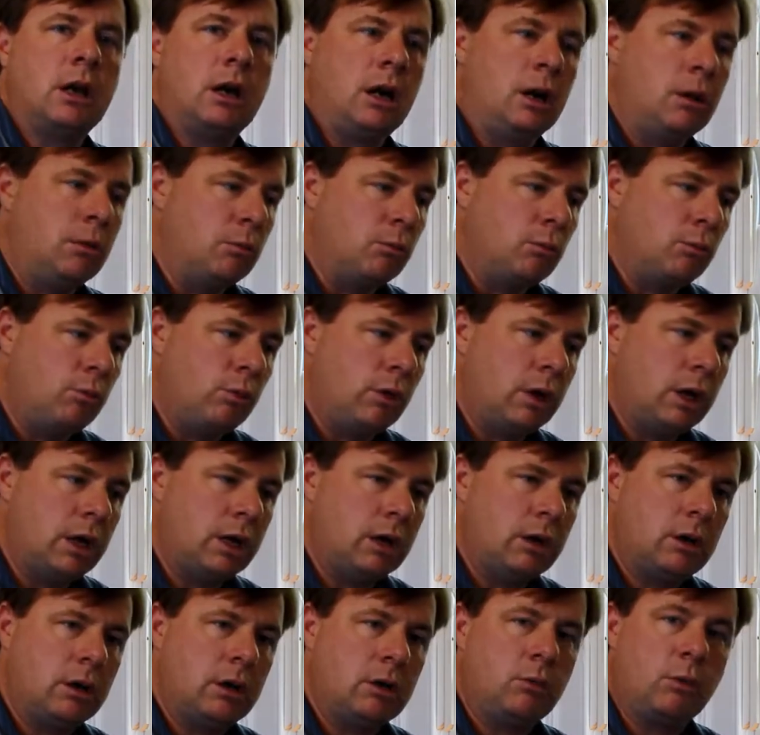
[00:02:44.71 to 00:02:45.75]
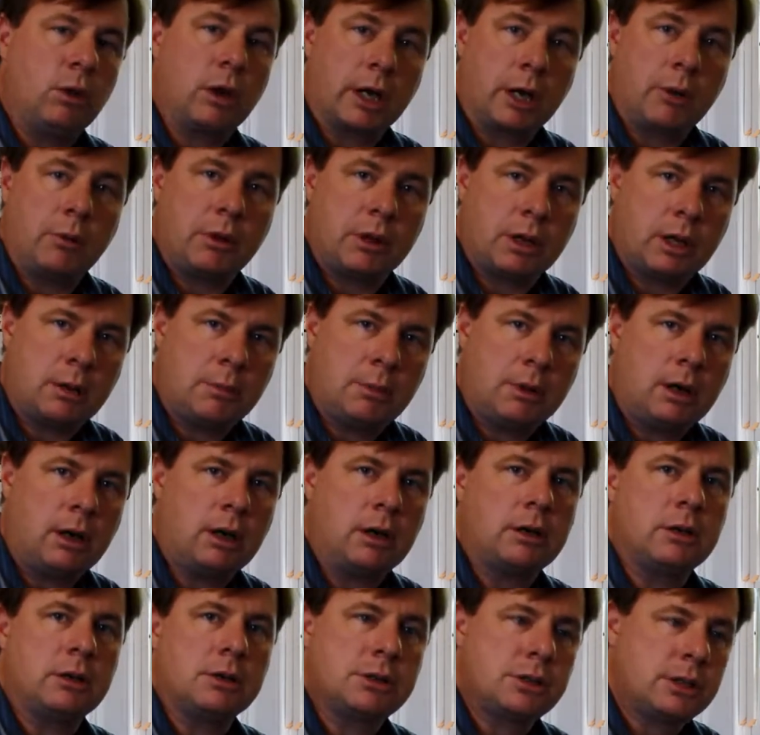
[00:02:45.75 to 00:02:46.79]
We're working with our
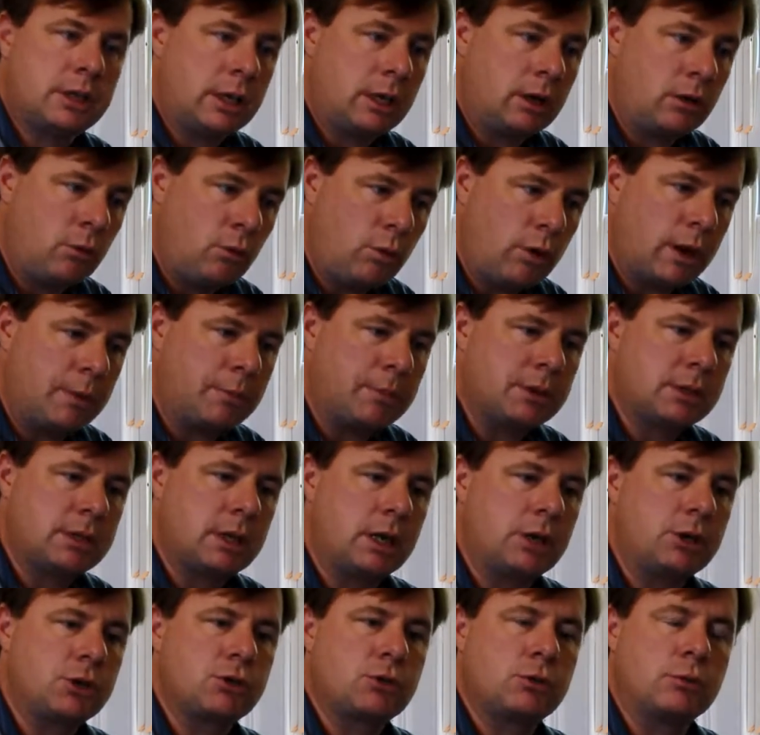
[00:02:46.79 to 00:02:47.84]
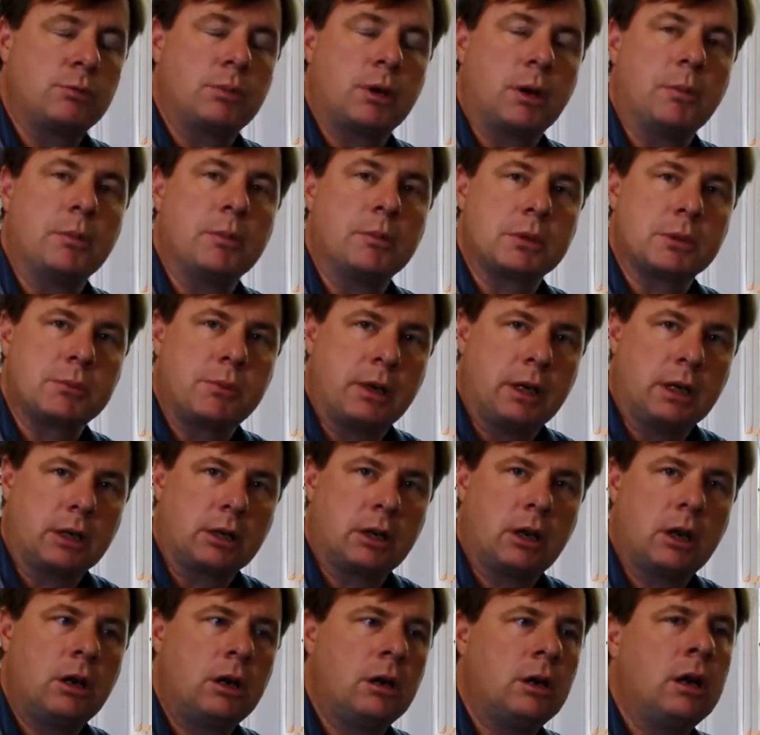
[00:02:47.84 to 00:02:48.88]
partners, seeing where potential problems may
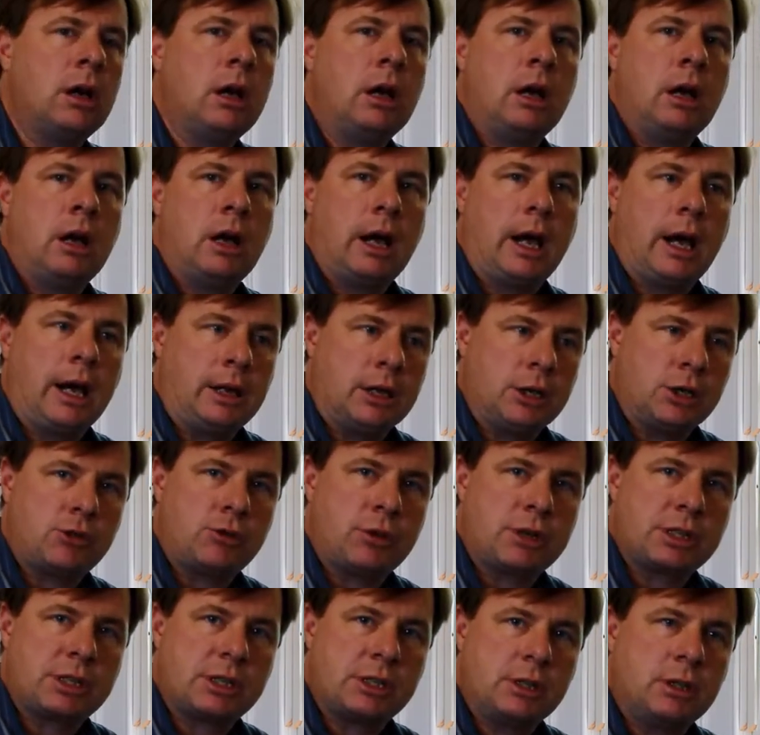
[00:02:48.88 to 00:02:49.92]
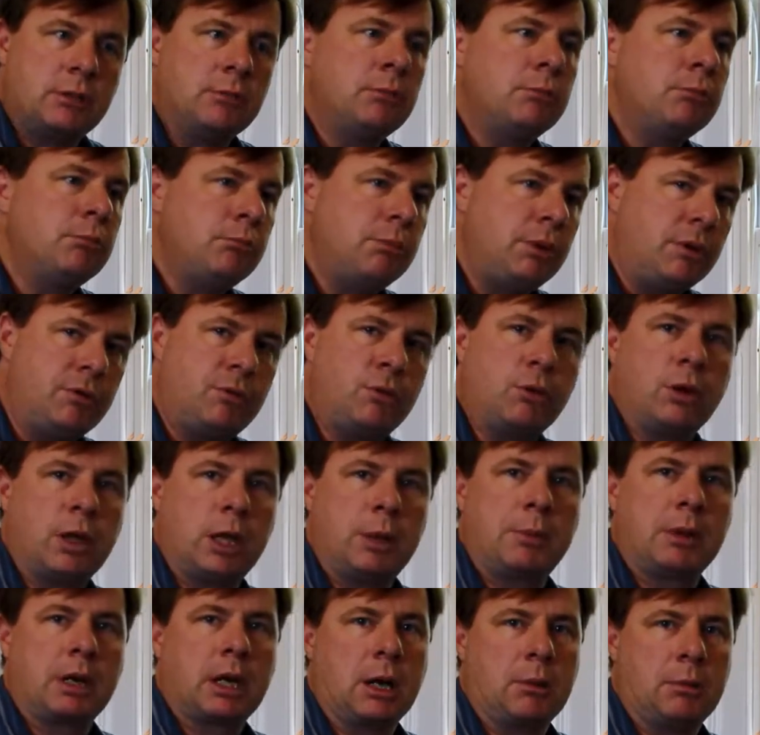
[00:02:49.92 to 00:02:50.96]
occur and addressing them before
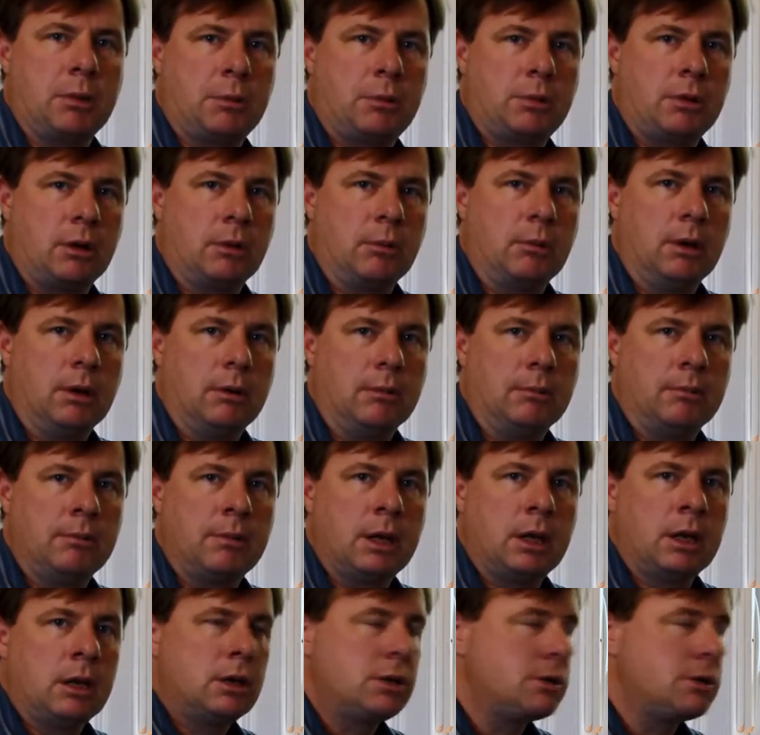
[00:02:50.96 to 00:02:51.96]
they become a problem.